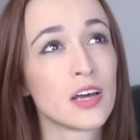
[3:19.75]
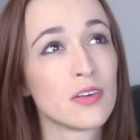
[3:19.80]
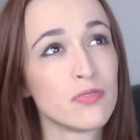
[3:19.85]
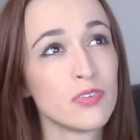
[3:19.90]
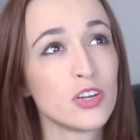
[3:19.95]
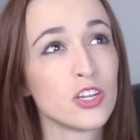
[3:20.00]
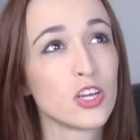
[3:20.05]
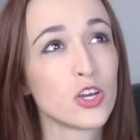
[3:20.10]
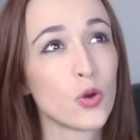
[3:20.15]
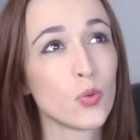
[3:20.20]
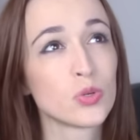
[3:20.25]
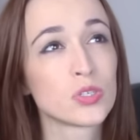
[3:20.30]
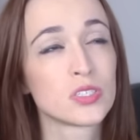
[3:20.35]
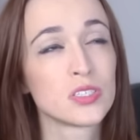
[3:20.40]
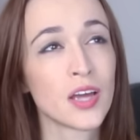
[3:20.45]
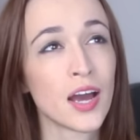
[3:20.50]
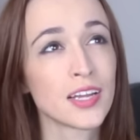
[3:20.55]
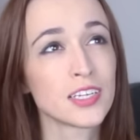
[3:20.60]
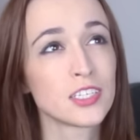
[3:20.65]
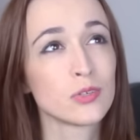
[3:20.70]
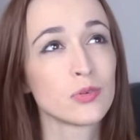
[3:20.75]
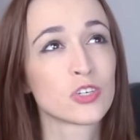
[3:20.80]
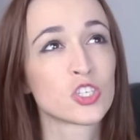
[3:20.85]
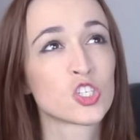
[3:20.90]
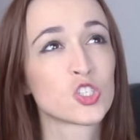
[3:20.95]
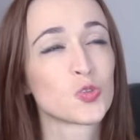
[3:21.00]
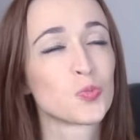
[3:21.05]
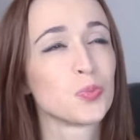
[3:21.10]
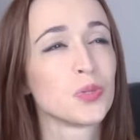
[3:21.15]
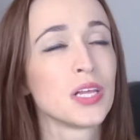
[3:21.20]
that video was not to
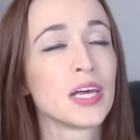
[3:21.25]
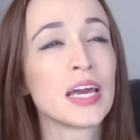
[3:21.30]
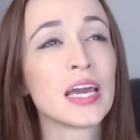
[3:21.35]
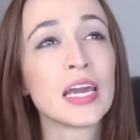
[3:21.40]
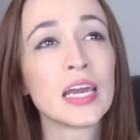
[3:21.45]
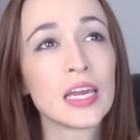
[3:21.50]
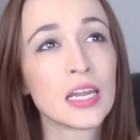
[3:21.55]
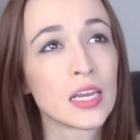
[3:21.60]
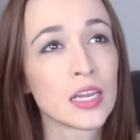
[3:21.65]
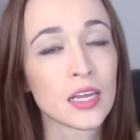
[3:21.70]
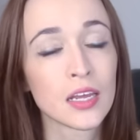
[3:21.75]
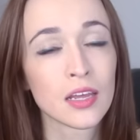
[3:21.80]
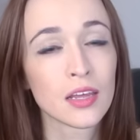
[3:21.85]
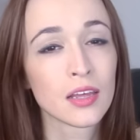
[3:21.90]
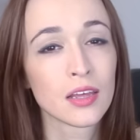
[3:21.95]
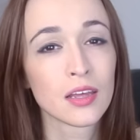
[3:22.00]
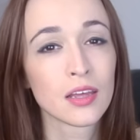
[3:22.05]
explain,